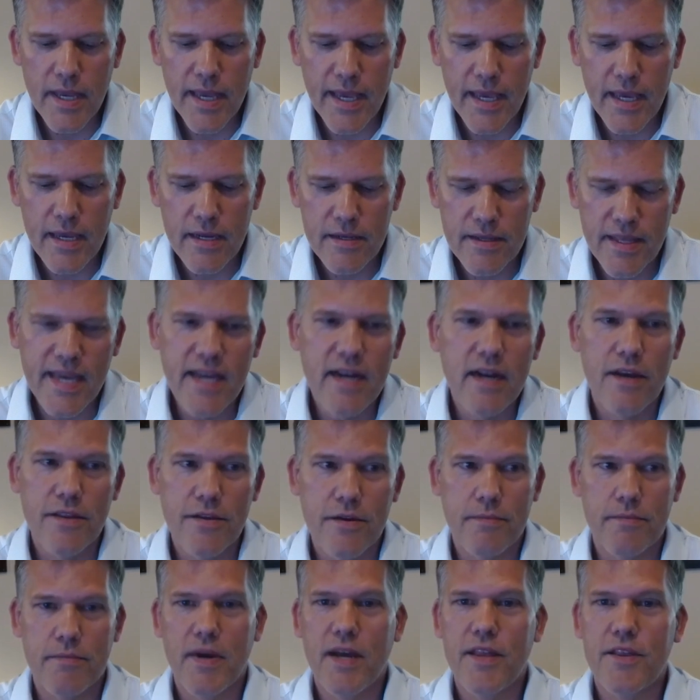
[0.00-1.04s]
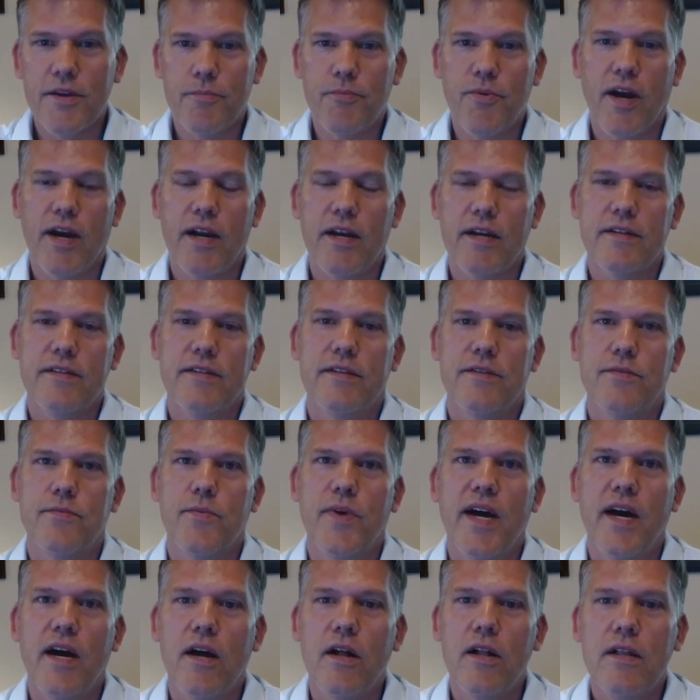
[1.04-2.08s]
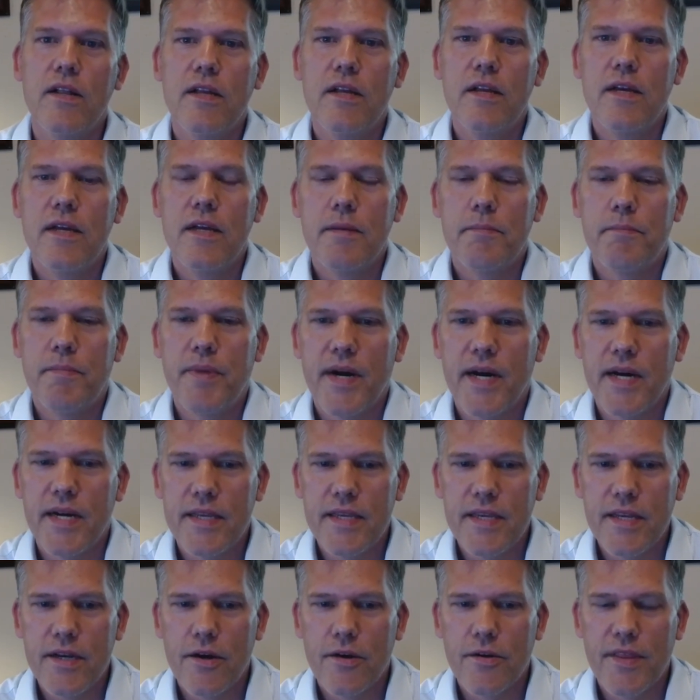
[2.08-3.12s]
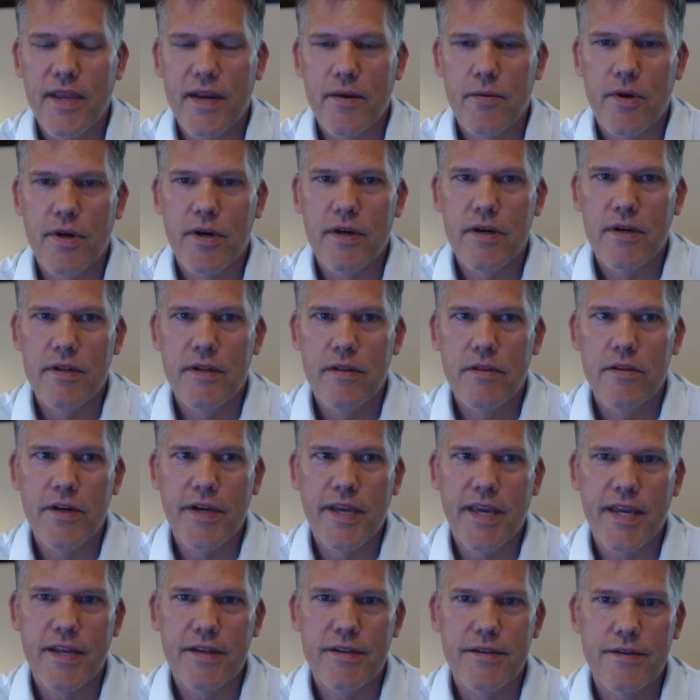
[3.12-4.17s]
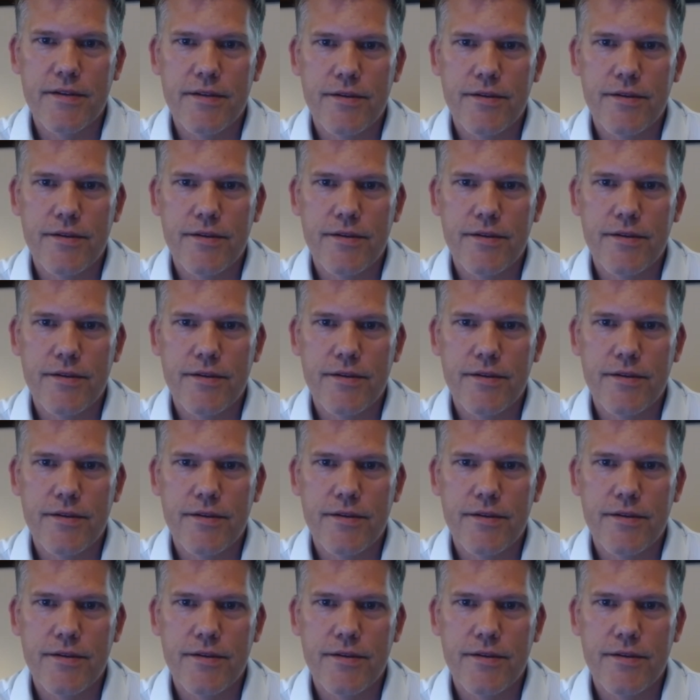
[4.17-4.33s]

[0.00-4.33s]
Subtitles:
and they had other products as well. But they were looking